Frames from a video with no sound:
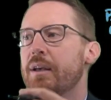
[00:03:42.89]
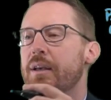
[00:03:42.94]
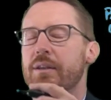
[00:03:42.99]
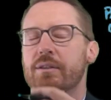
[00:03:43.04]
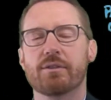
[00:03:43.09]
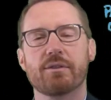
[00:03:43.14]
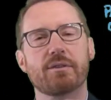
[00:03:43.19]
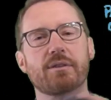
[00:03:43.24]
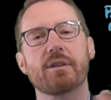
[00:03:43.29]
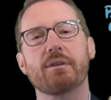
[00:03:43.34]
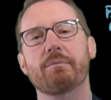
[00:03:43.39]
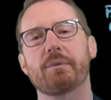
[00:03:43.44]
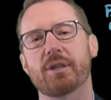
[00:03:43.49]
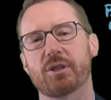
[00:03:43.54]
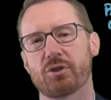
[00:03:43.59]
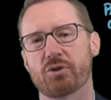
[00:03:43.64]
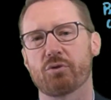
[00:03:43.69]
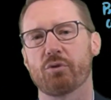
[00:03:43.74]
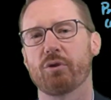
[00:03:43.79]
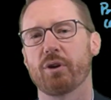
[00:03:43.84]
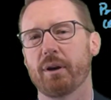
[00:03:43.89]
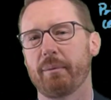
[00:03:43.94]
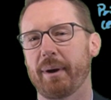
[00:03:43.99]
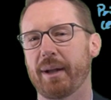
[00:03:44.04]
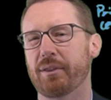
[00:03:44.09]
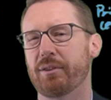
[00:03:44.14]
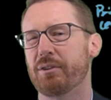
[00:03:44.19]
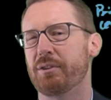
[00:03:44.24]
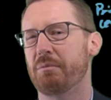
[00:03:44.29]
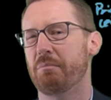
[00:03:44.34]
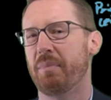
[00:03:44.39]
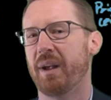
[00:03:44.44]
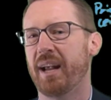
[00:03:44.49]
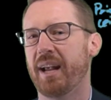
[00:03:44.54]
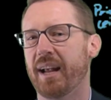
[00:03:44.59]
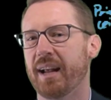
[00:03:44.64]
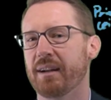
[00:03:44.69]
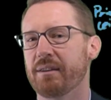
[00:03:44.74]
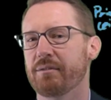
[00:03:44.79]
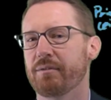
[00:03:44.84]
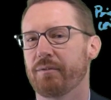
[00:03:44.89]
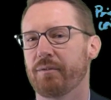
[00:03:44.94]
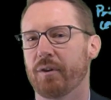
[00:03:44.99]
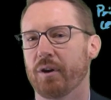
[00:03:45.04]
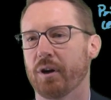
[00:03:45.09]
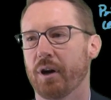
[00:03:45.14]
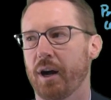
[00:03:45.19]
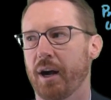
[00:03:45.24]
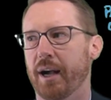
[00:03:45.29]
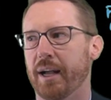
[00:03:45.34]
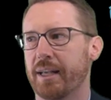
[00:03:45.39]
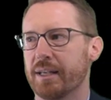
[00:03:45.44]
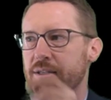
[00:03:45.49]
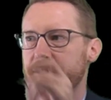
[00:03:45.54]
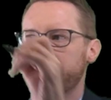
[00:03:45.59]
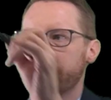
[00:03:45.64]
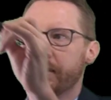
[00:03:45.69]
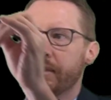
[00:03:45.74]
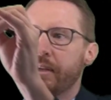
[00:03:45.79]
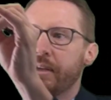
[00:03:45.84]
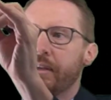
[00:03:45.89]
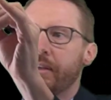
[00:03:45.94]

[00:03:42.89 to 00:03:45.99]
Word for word: So this is going to be a story about the demand for ice.